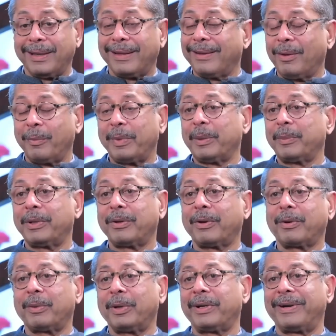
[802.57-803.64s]
you know, people
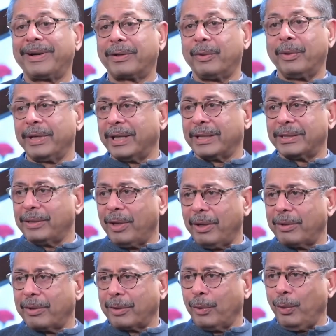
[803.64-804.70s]
talk about draconian. This is
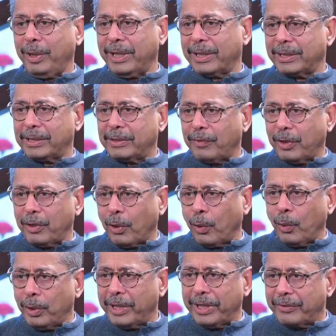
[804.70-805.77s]
not draconian, this is for your
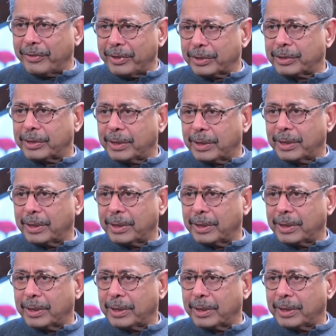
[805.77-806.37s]
own interest.